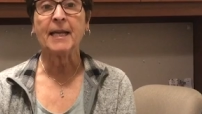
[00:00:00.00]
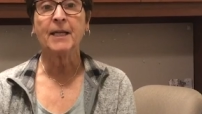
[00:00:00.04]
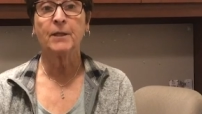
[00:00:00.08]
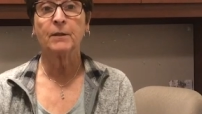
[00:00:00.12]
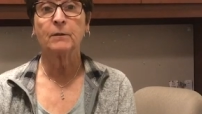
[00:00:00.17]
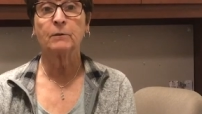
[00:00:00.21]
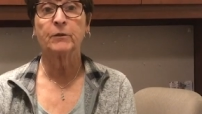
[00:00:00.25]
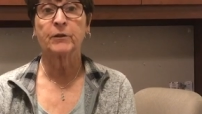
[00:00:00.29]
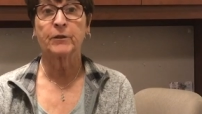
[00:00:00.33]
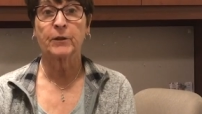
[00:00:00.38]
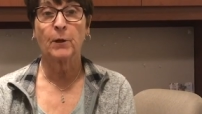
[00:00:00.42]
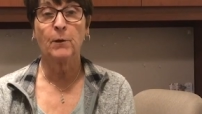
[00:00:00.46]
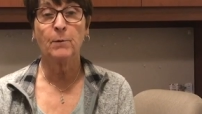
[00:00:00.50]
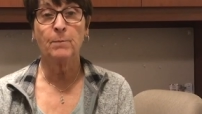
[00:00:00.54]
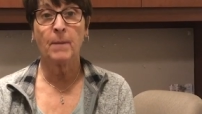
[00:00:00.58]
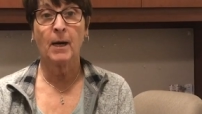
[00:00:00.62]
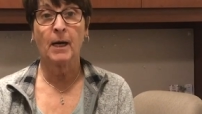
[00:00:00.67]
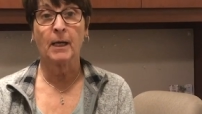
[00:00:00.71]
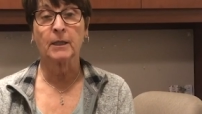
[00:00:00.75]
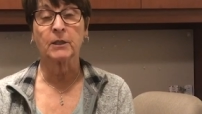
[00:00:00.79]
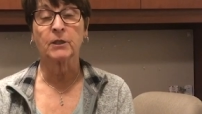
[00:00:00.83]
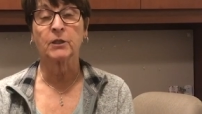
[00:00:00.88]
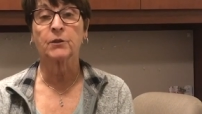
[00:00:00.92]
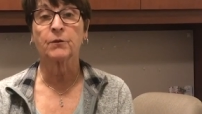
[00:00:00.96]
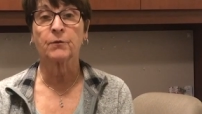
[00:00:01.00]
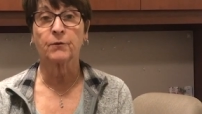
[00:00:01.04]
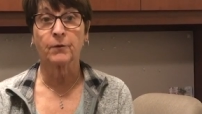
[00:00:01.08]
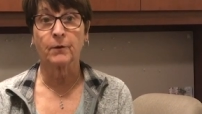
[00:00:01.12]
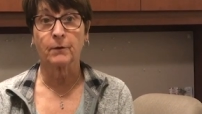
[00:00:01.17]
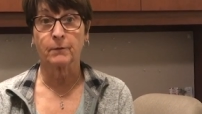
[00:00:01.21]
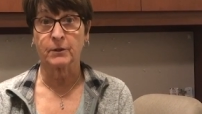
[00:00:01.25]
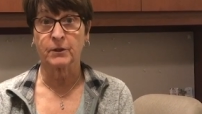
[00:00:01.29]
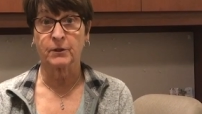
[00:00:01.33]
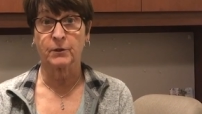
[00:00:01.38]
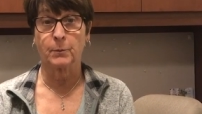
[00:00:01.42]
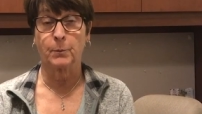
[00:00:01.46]
Thank you so much
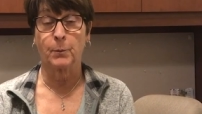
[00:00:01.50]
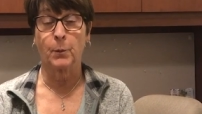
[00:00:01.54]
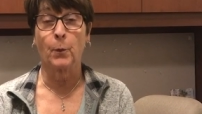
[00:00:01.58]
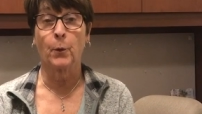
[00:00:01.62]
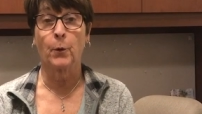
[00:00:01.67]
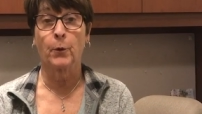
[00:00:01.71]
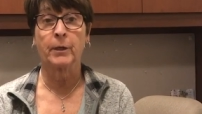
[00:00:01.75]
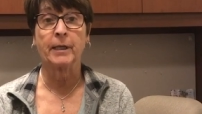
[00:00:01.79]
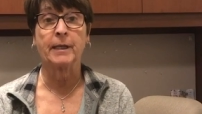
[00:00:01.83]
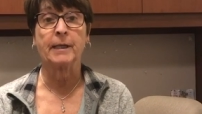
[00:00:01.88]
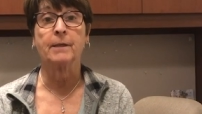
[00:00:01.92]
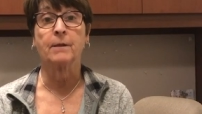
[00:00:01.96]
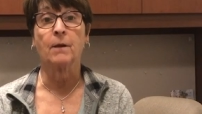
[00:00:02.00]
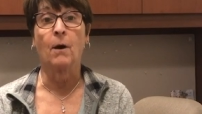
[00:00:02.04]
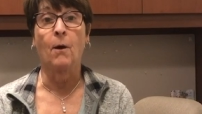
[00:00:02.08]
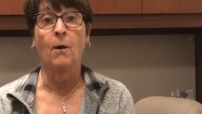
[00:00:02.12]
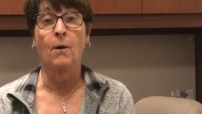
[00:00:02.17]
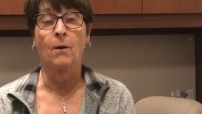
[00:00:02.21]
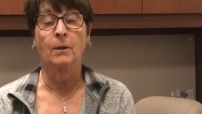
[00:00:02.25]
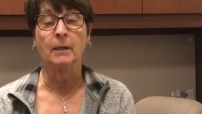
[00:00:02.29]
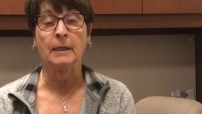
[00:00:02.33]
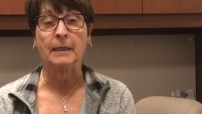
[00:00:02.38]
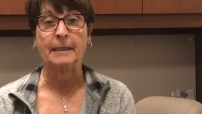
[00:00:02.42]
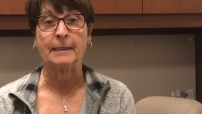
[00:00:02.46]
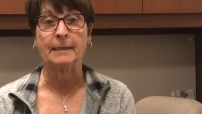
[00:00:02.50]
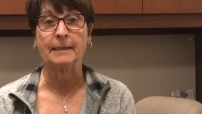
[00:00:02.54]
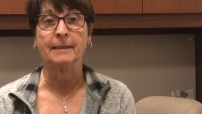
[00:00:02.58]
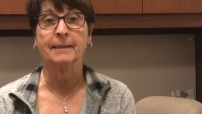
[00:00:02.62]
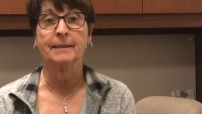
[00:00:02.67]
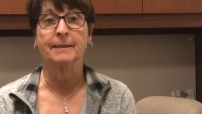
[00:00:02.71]
for supporting All In.